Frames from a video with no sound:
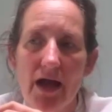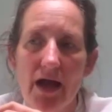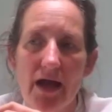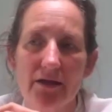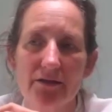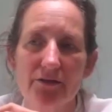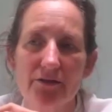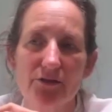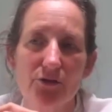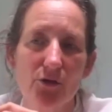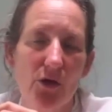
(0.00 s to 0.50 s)

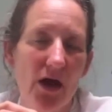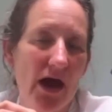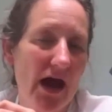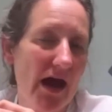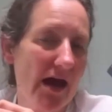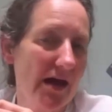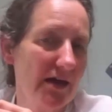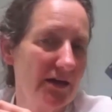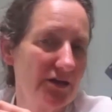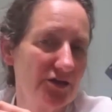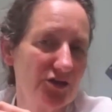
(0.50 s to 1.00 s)
and your
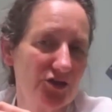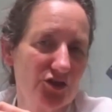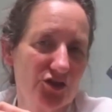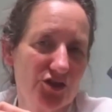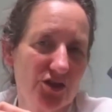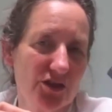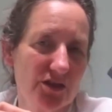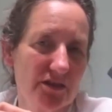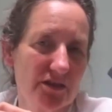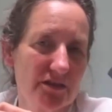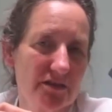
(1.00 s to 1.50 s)
aged
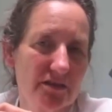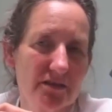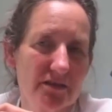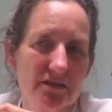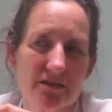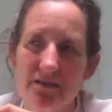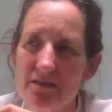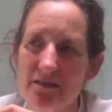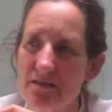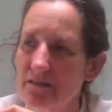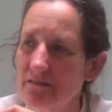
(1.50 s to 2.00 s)

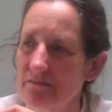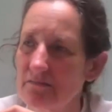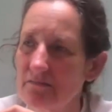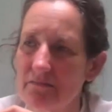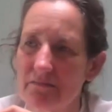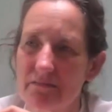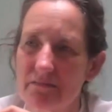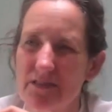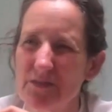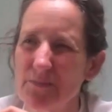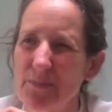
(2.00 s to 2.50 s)

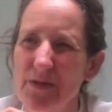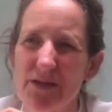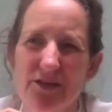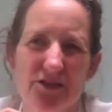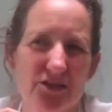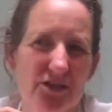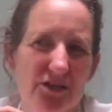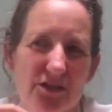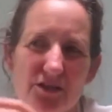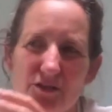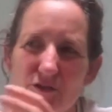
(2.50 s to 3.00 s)
cheeses,
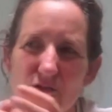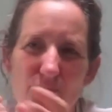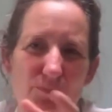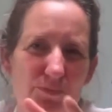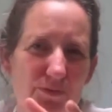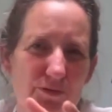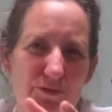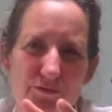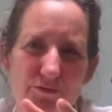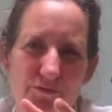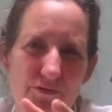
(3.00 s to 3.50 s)
especially your
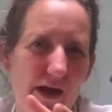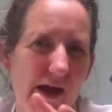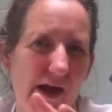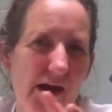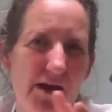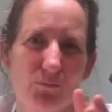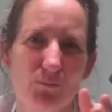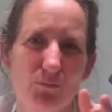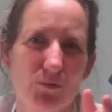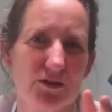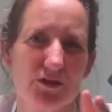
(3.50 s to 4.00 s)
blue
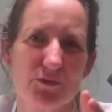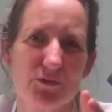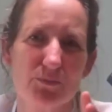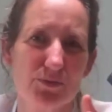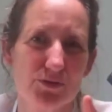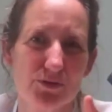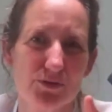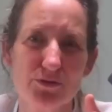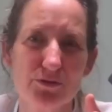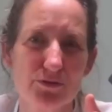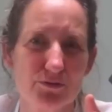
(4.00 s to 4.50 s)
vein, what's
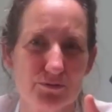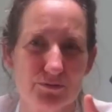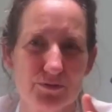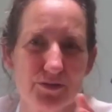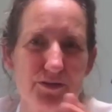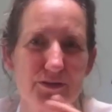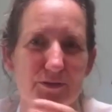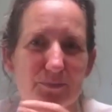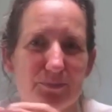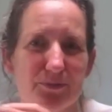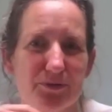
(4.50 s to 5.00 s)
blue
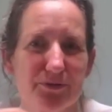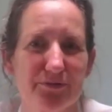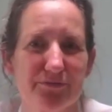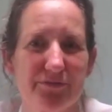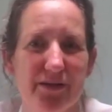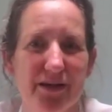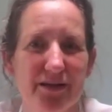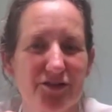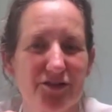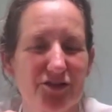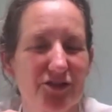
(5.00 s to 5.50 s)
in the blue
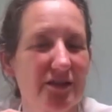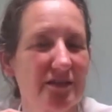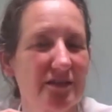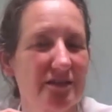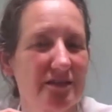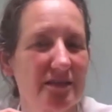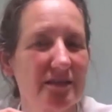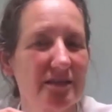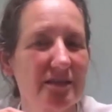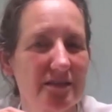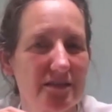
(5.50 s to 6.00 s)
vein
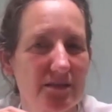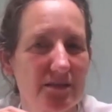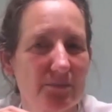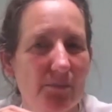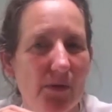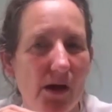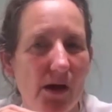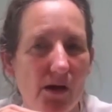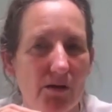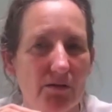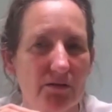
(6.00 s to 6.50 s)
cheese? It is a
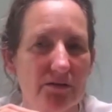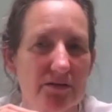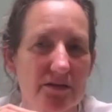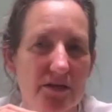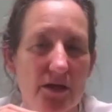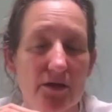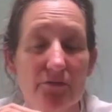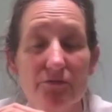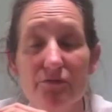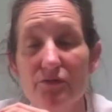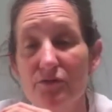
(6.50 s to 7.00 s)
mould.
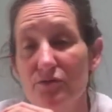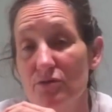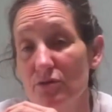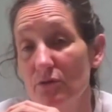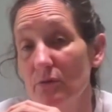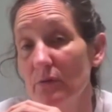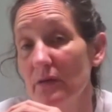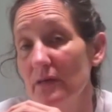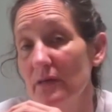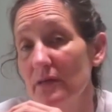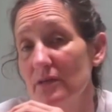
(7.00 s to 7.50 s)
So if you
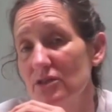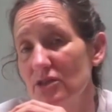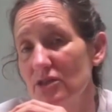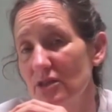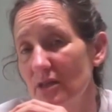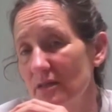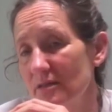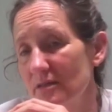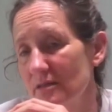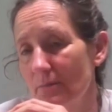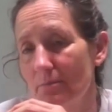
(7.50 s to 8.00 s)
do eat a
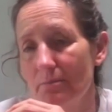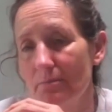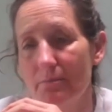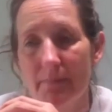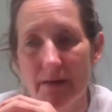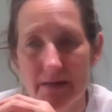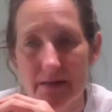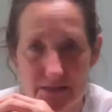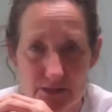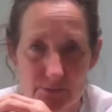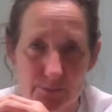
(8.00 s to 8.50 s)
cheese, it
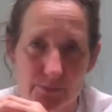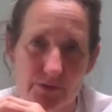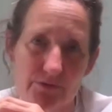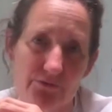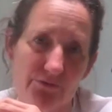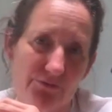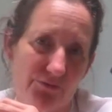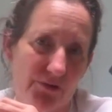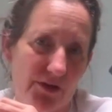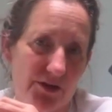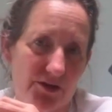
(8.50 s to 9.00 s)
must be
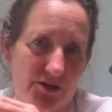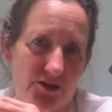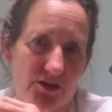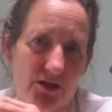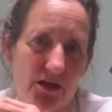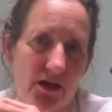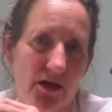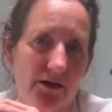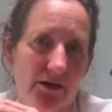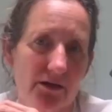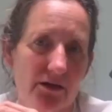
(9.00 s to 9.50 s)
fresh,
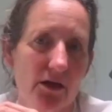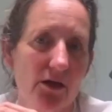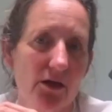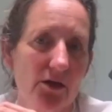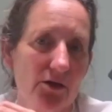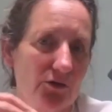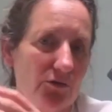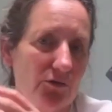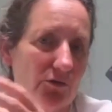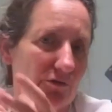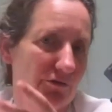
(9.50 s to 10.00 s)
like
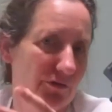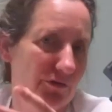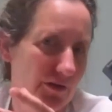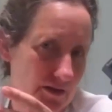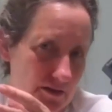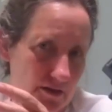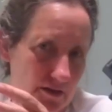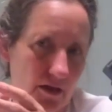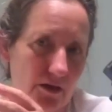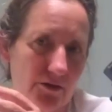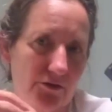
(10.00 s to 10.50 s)
your
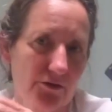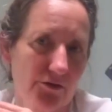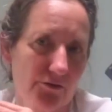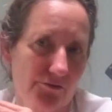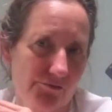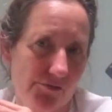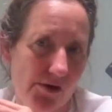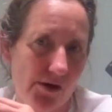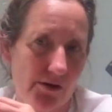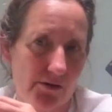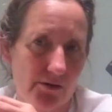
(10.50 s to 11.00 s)
feta, your
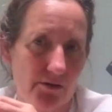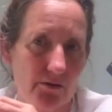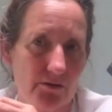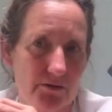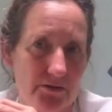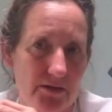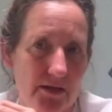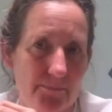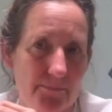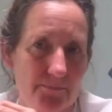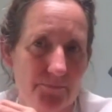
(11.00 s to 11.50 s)

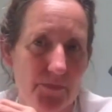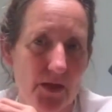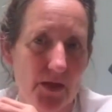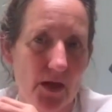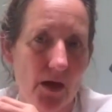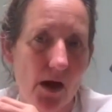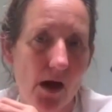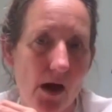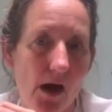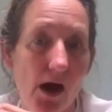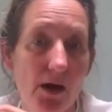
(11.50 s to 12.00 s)
ricotta.
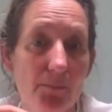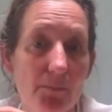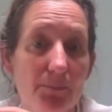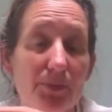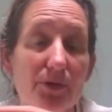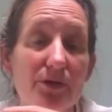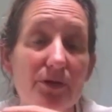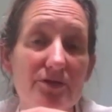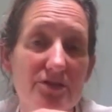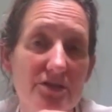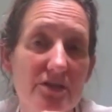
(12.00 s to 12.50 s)
I
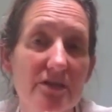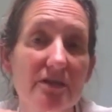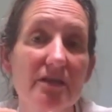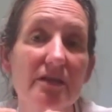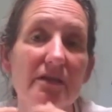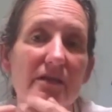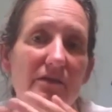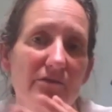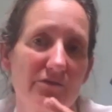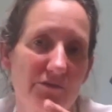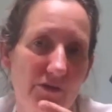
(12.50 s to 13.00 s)

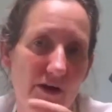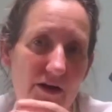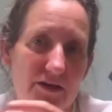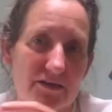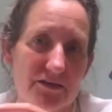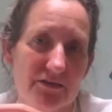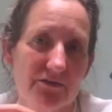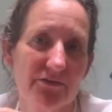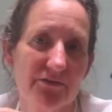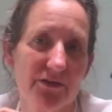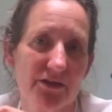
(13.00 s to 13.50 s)
personally
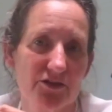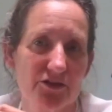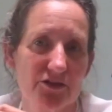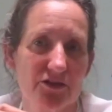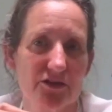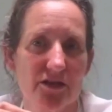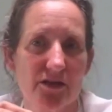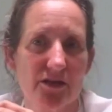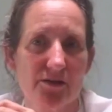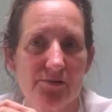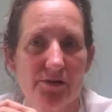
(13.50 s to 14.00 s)
advise a
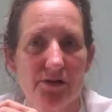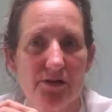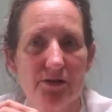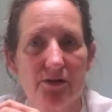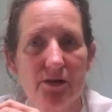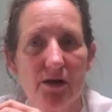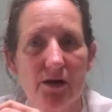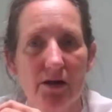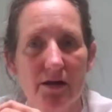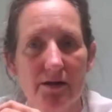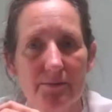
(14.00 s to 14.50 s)
vegetarian
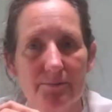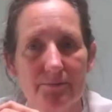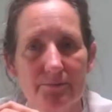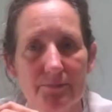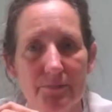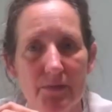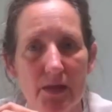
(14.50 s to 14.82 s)
diet,